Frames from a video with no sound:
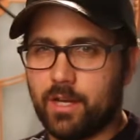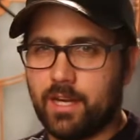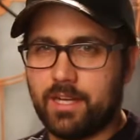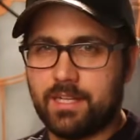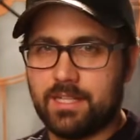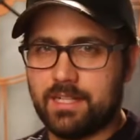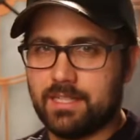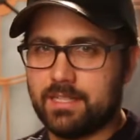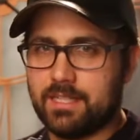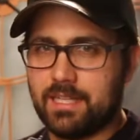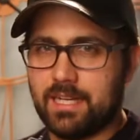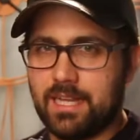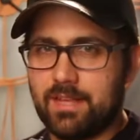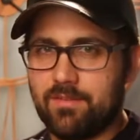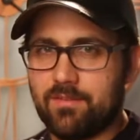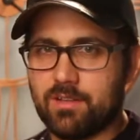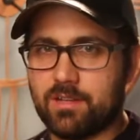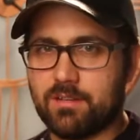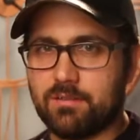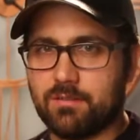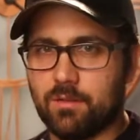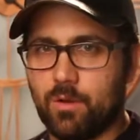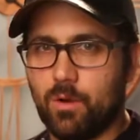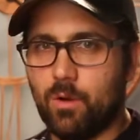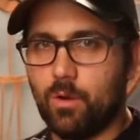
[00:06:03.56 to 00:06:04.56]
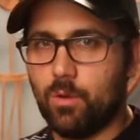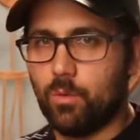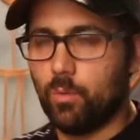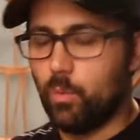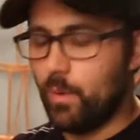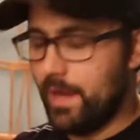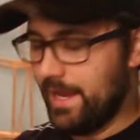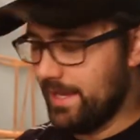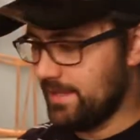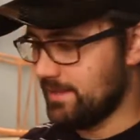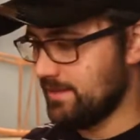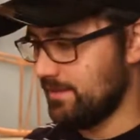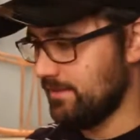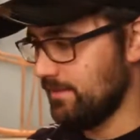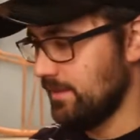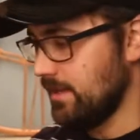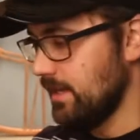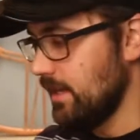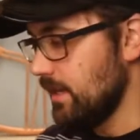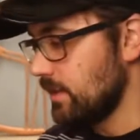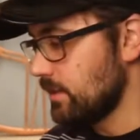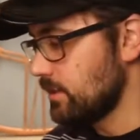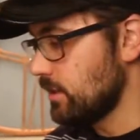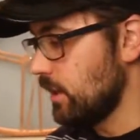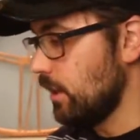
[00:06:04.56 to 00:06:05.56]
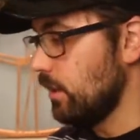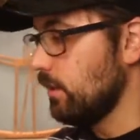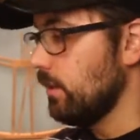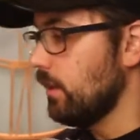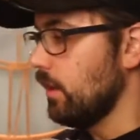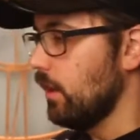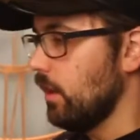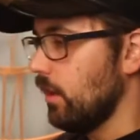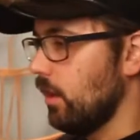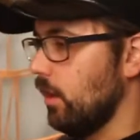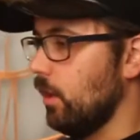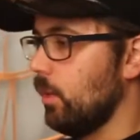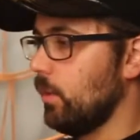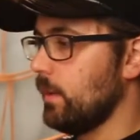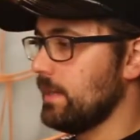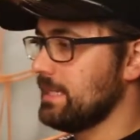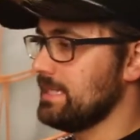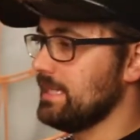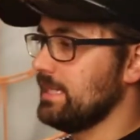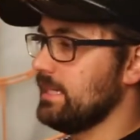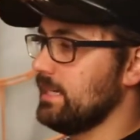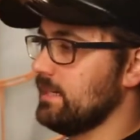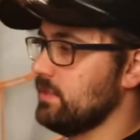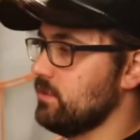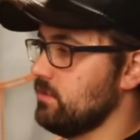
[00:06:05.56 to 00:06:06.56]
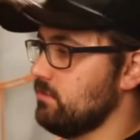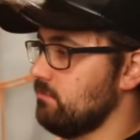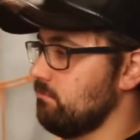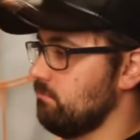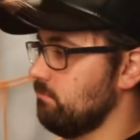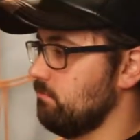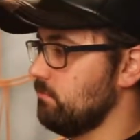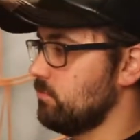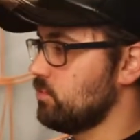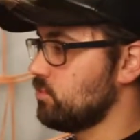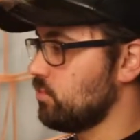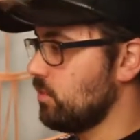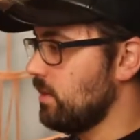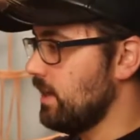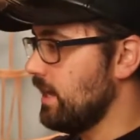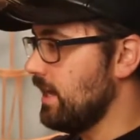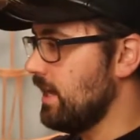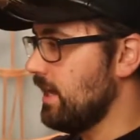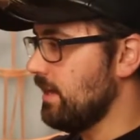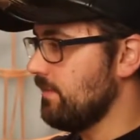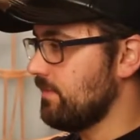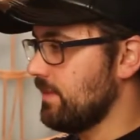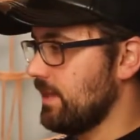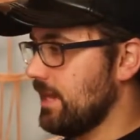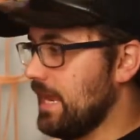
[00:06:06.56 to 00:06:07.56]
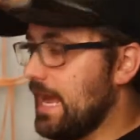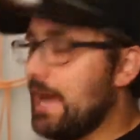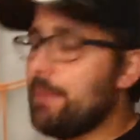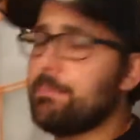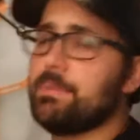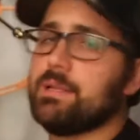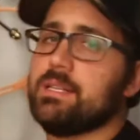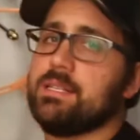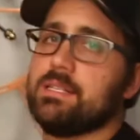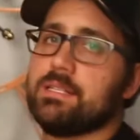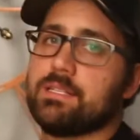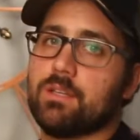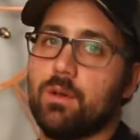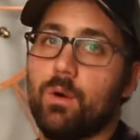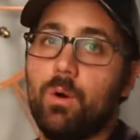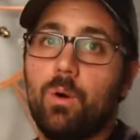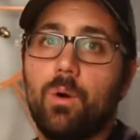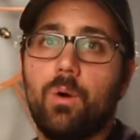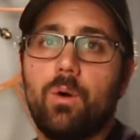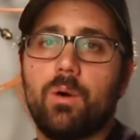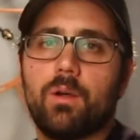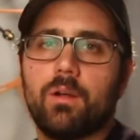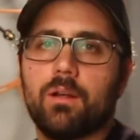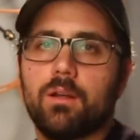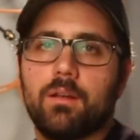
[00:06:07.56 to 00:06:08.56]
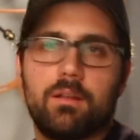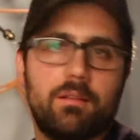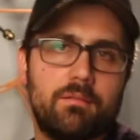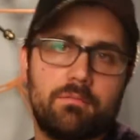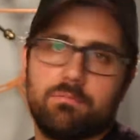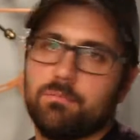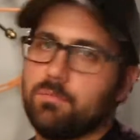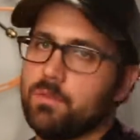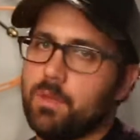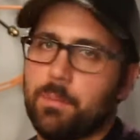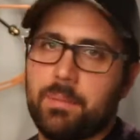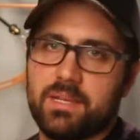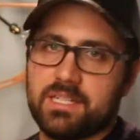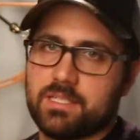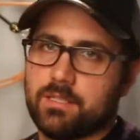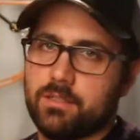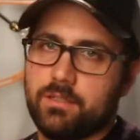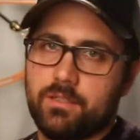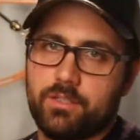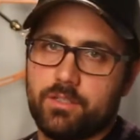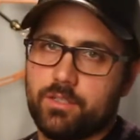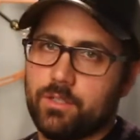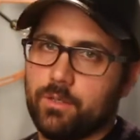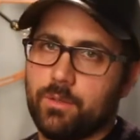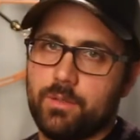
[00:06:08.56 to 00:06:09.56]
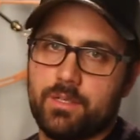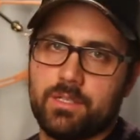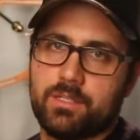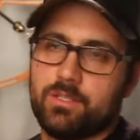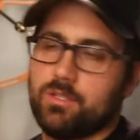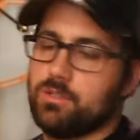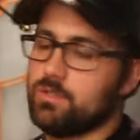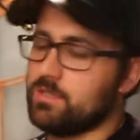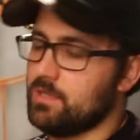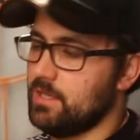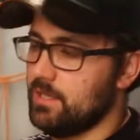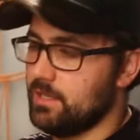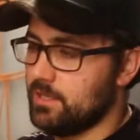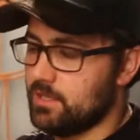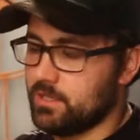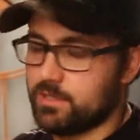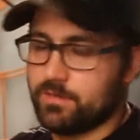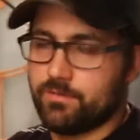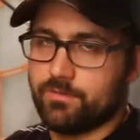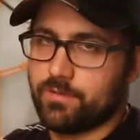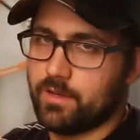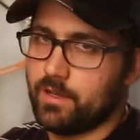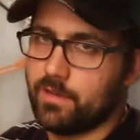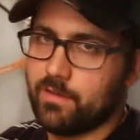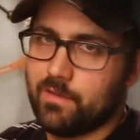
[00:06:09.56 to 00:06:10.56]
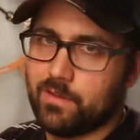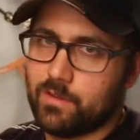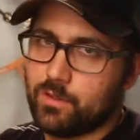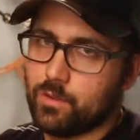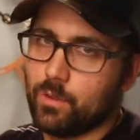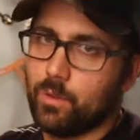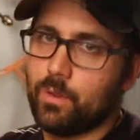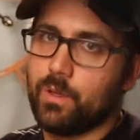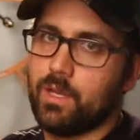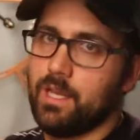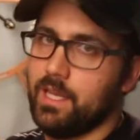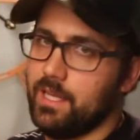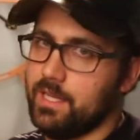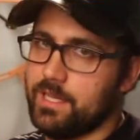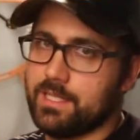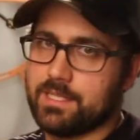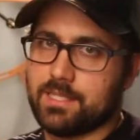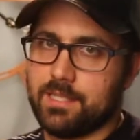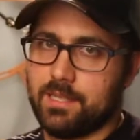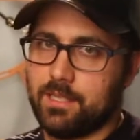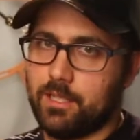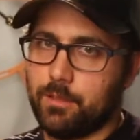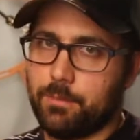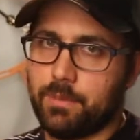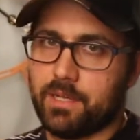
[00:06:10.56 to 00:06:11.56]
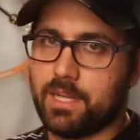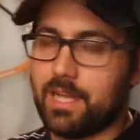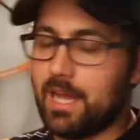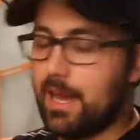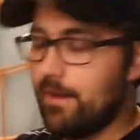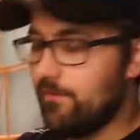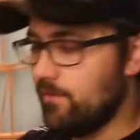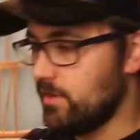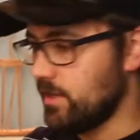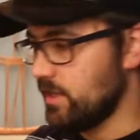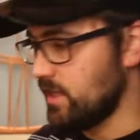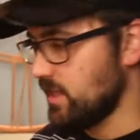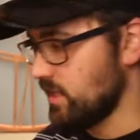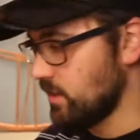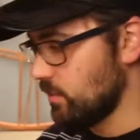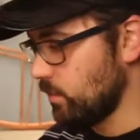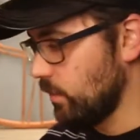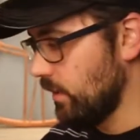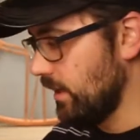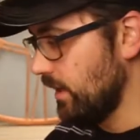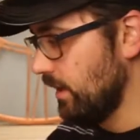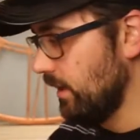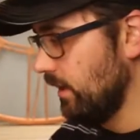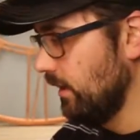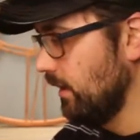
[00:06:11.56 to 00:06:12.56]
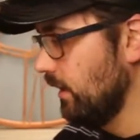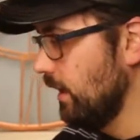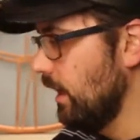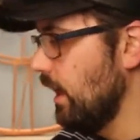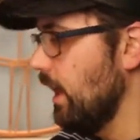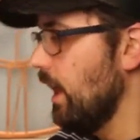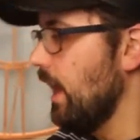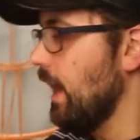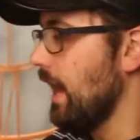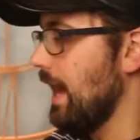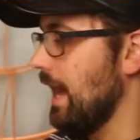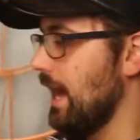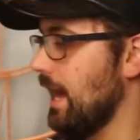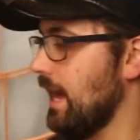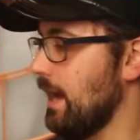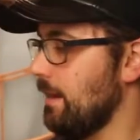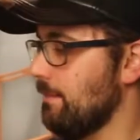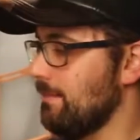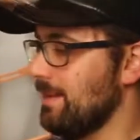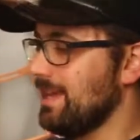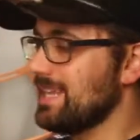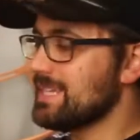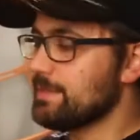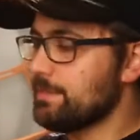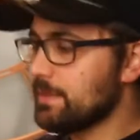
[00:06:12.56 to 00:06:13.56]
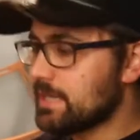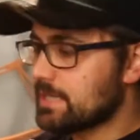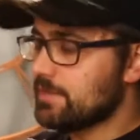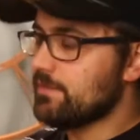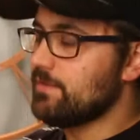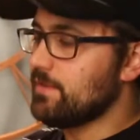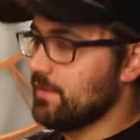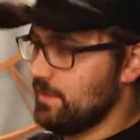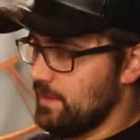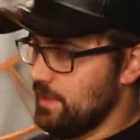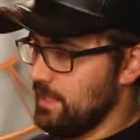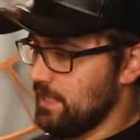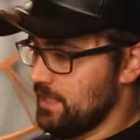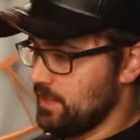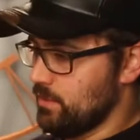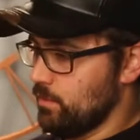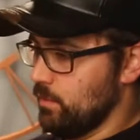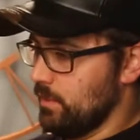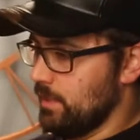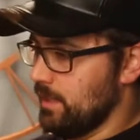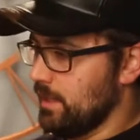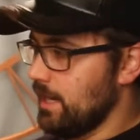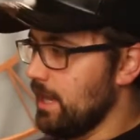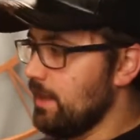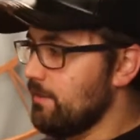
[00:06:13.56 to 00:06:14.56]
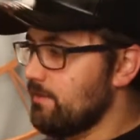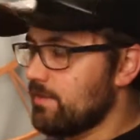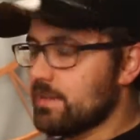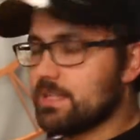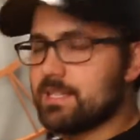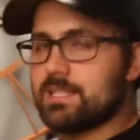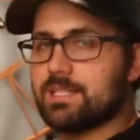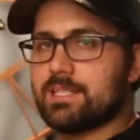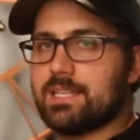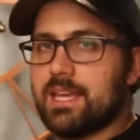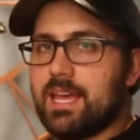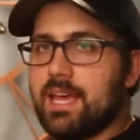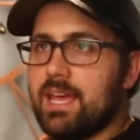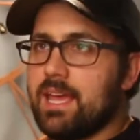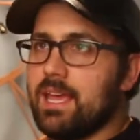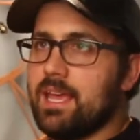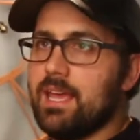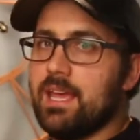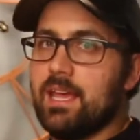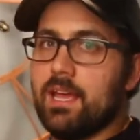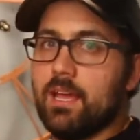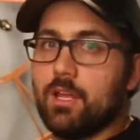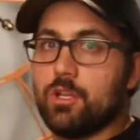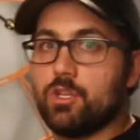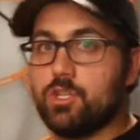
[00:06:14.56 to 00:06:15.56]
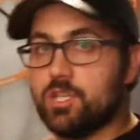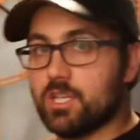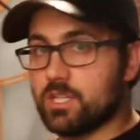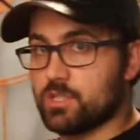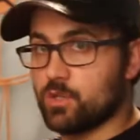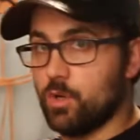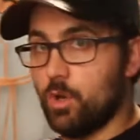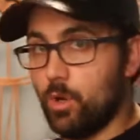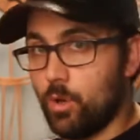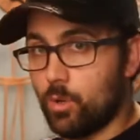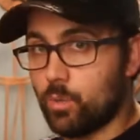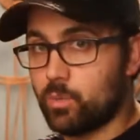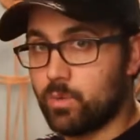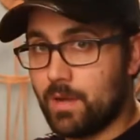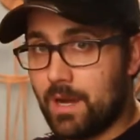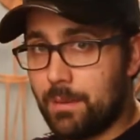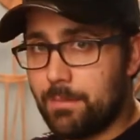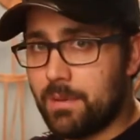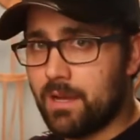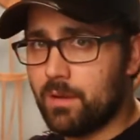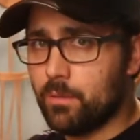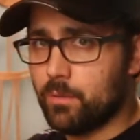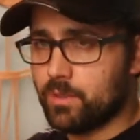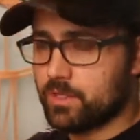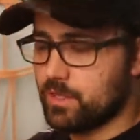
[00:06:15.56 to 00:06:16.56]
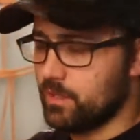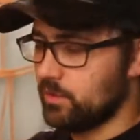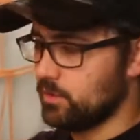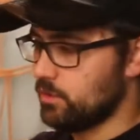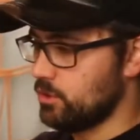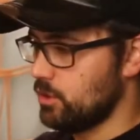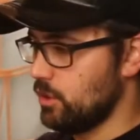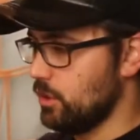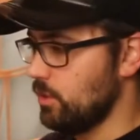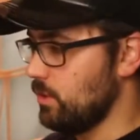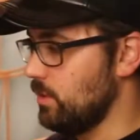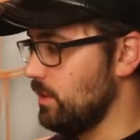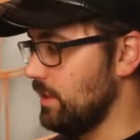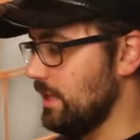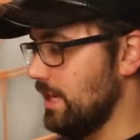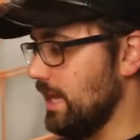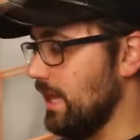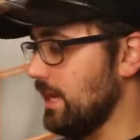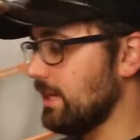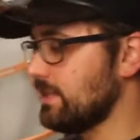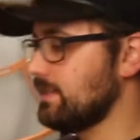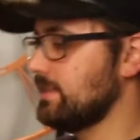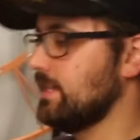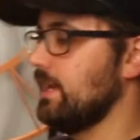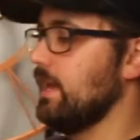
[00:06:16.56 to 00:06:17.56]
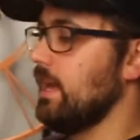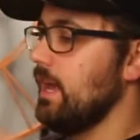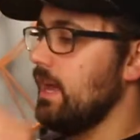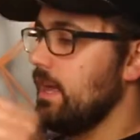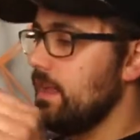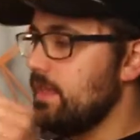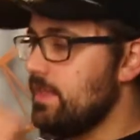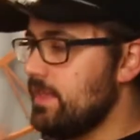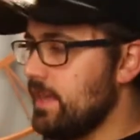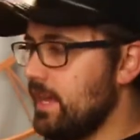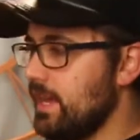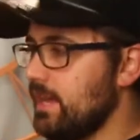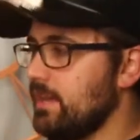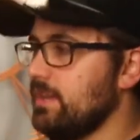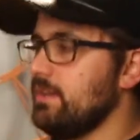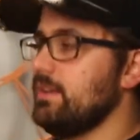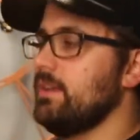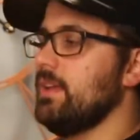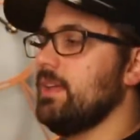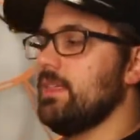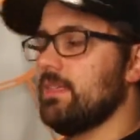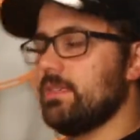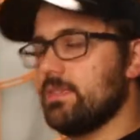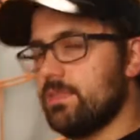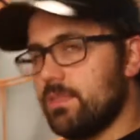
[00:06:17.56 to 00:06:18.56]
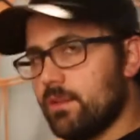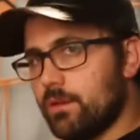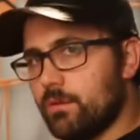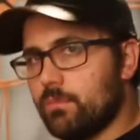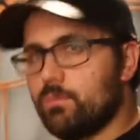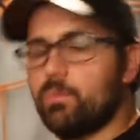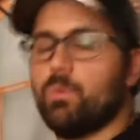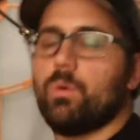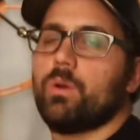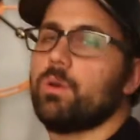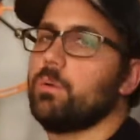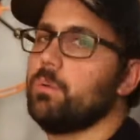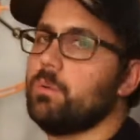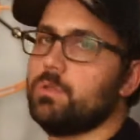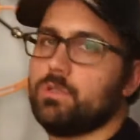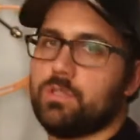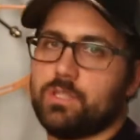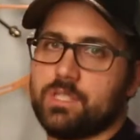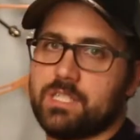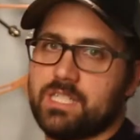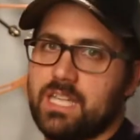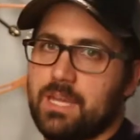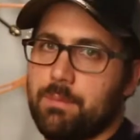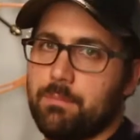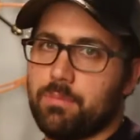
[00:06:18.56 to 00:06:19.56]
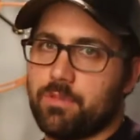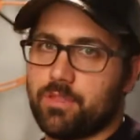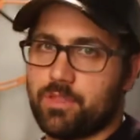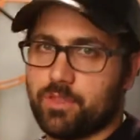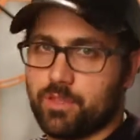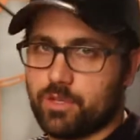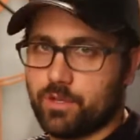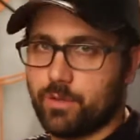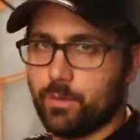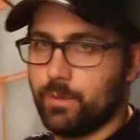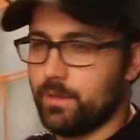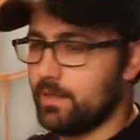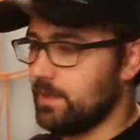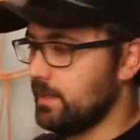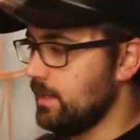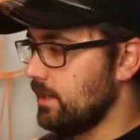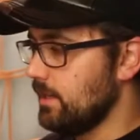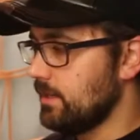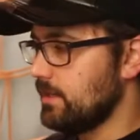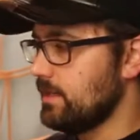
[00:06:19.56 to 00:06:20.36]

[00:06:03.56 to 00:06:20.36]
idea to leave it all wet. So always let it dry if that happens, or the best thing to do is usually just in front of your door. It is a little bit covered as well, especially with this one. If it's, say, just all rubber, which I'll show you next, then the water will just seep through it.